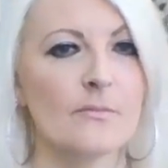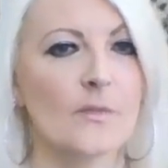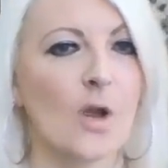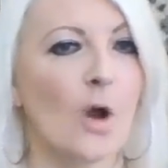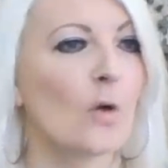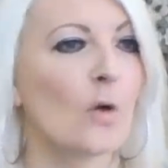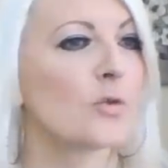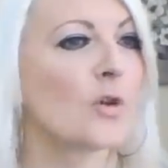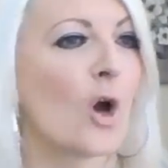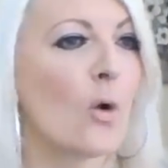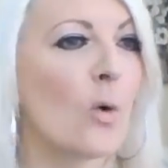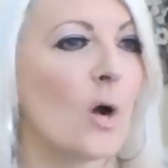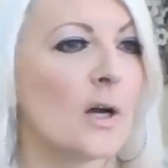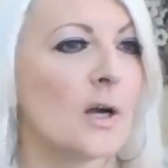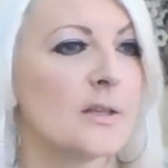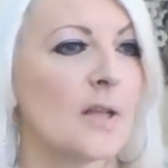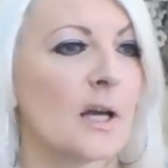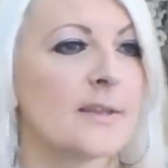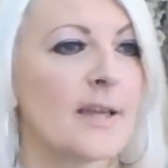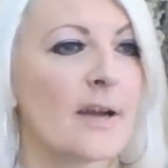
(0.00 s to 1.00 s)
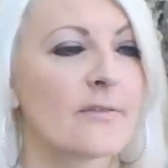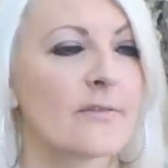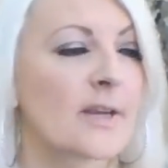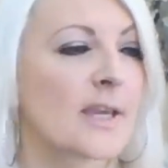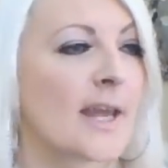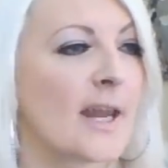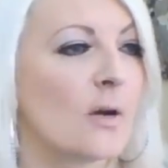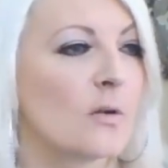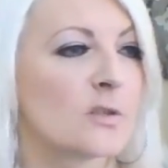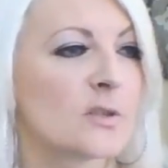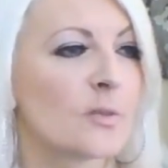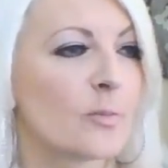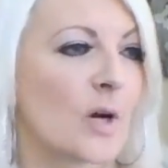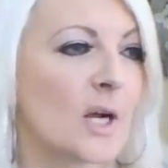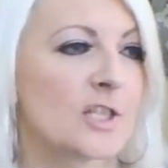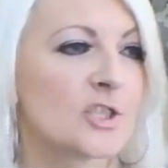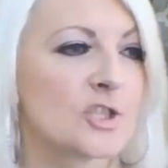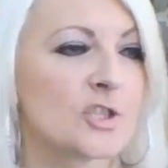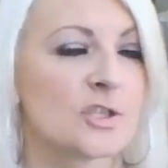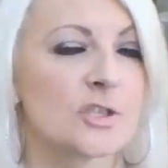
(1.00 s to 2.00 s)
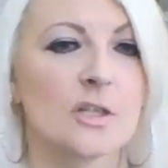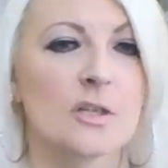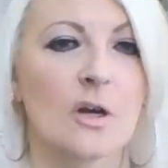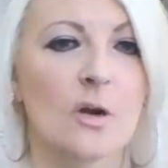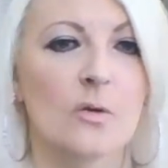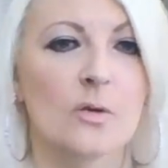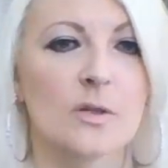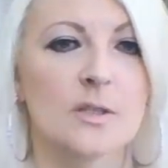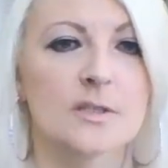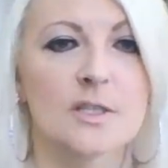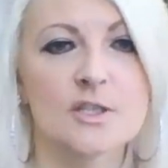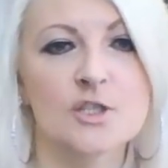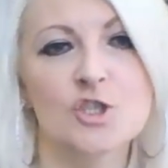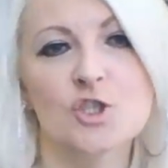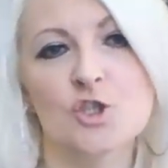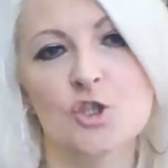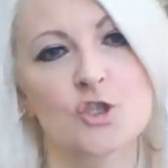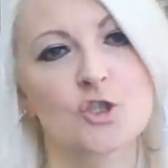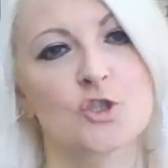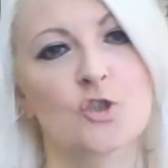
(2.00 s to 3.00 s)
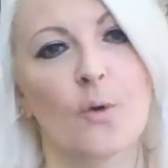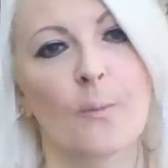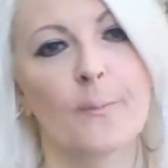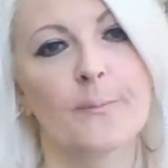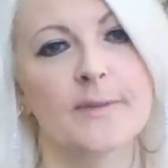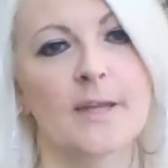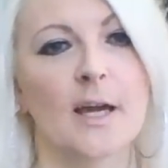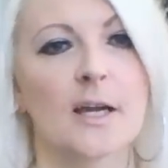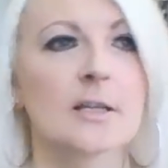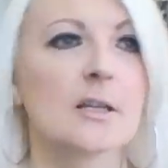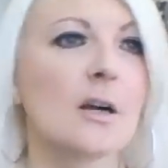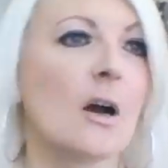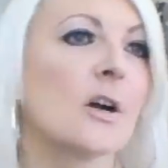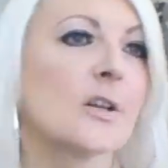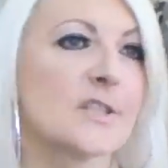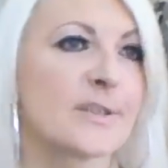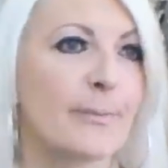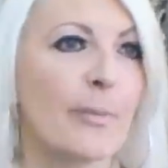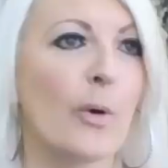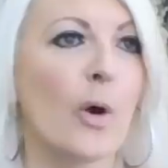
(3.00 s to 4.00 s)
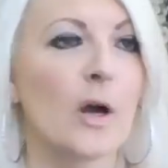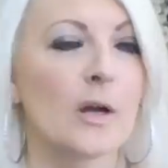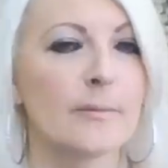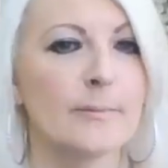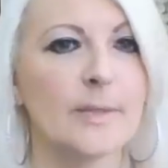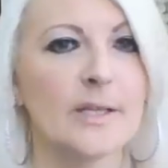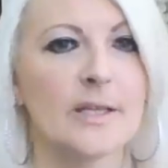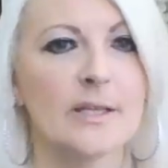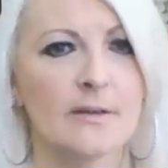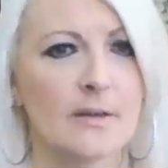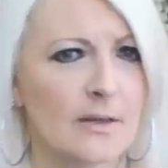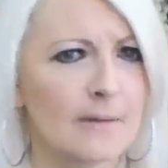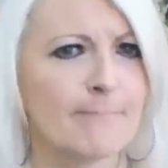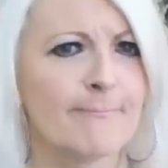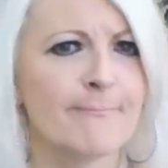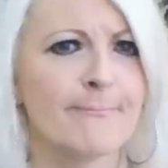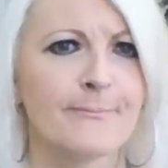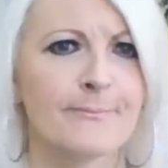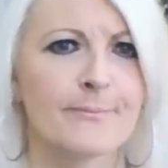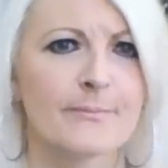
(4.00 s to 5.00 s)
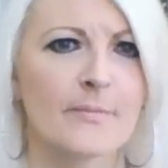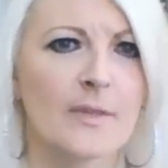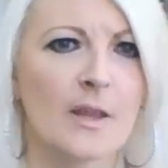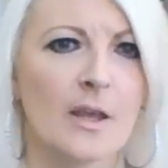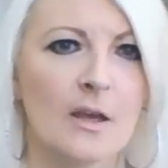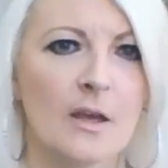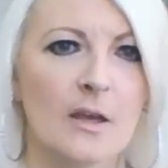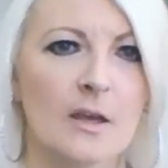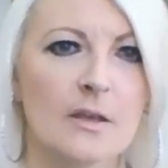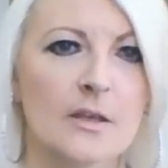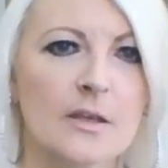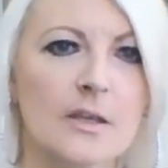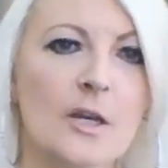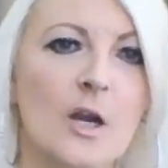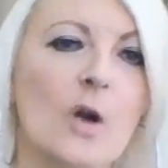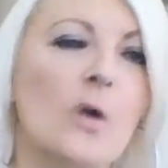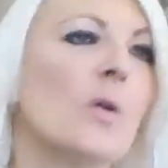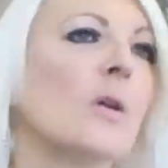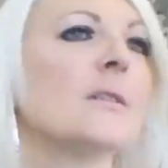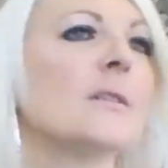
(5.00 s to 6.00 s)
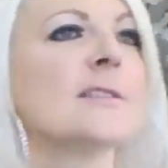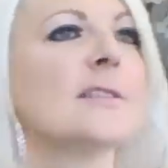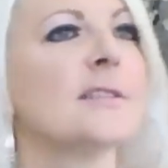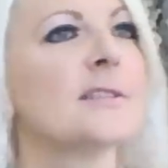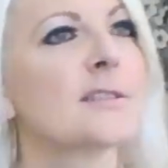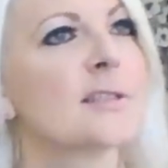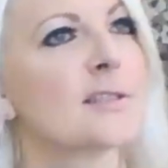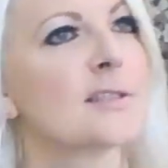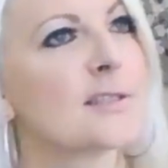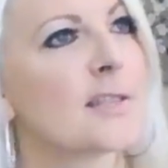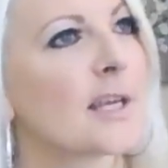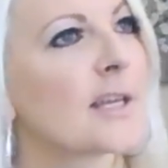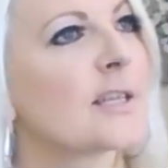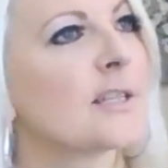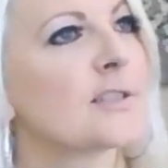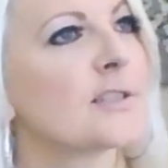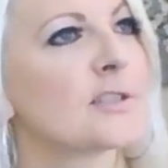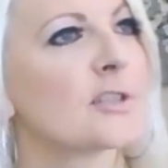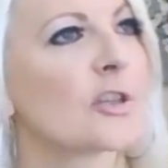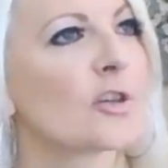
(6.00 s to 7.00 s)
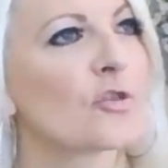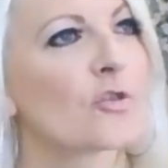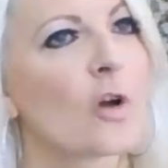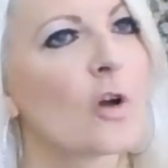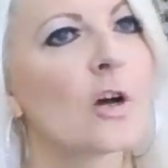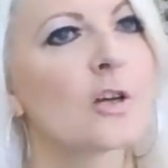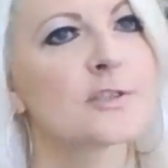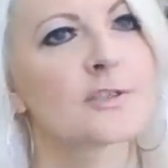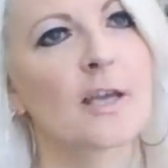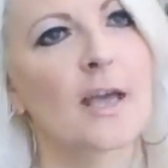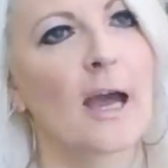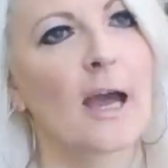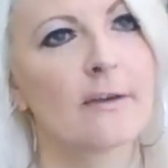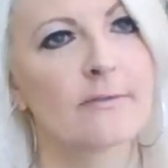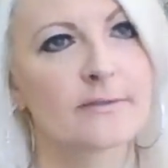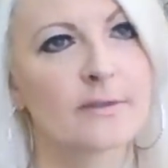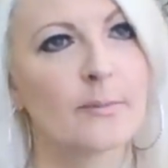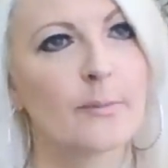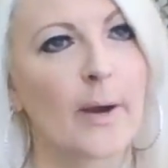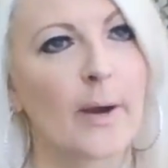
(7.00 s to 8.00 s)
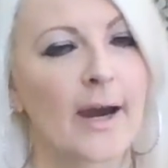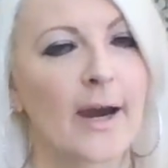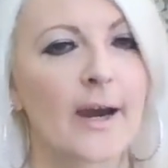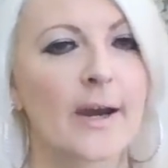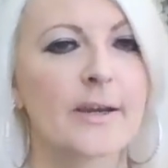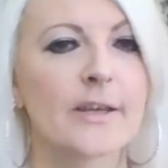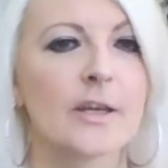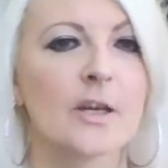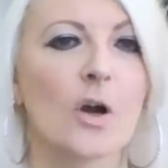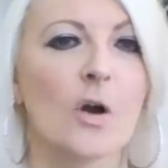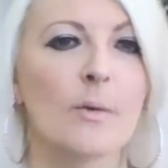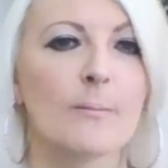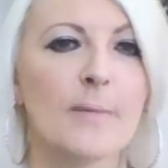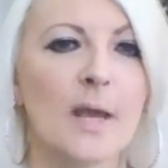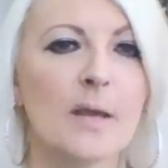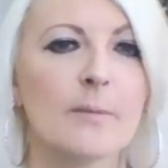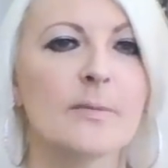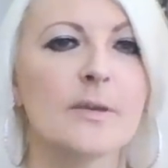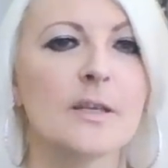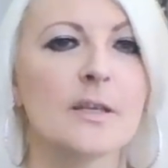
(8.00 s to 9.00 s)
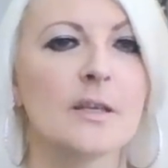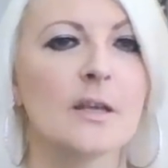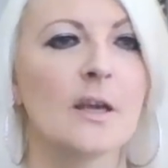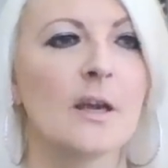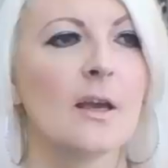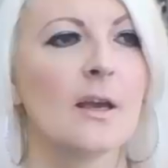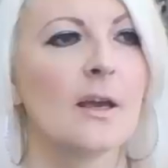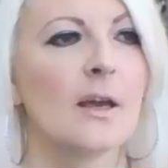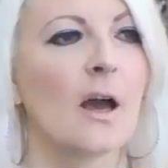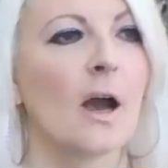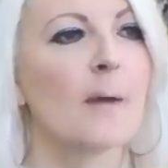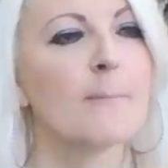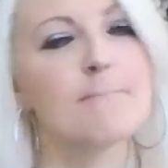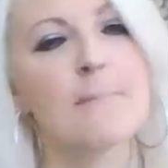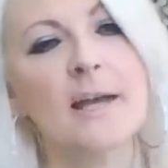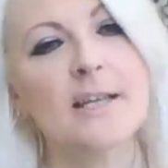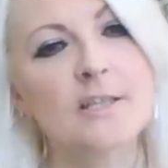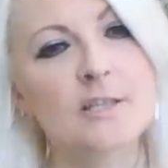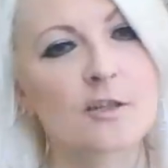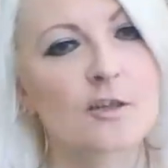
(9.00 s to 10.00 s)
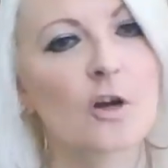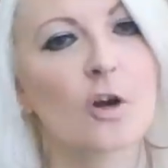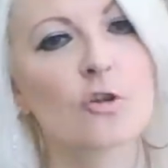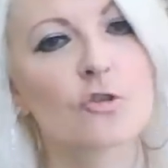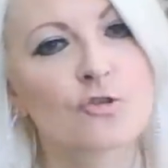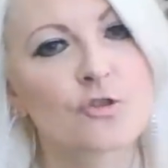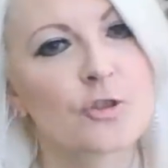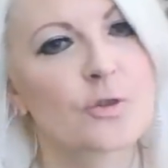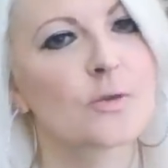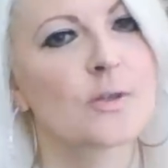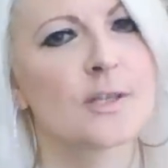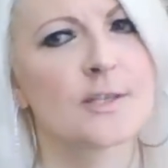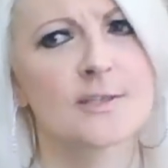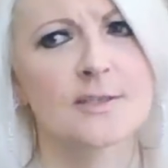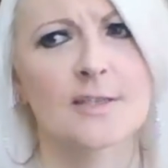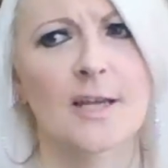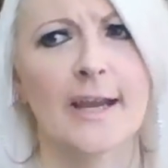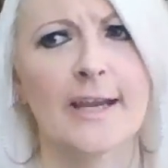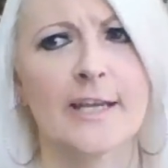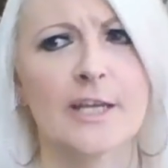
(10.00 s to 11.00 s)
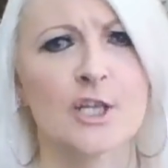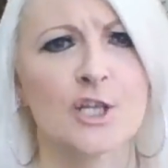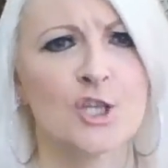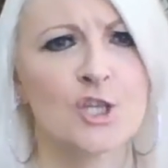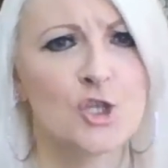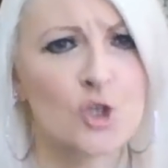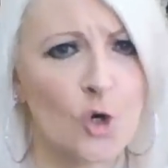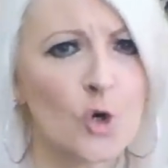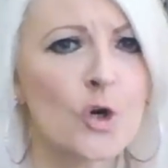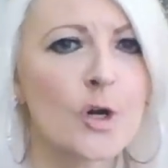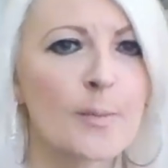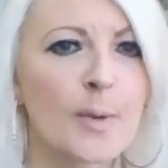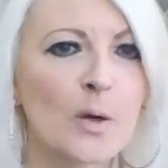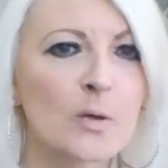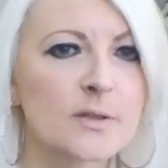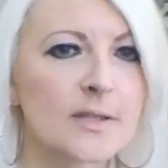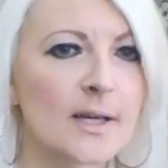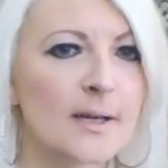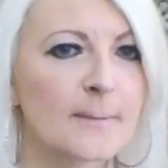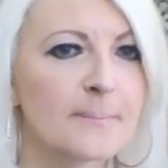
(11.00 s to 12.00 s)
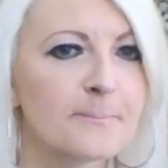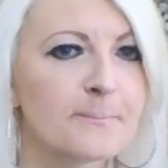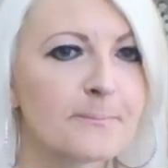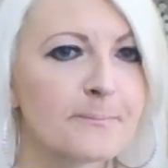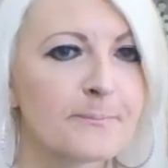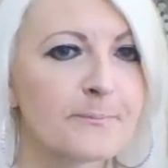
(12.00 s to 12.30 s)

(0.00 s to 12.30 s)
Oh no, I'll, I'll never get out of depression. You know, it's it's just something that God has put on me. You know, it's, it's a sickness, a cross I have to bear. You know, maybe I'm meant to go through this. Are you sure about that?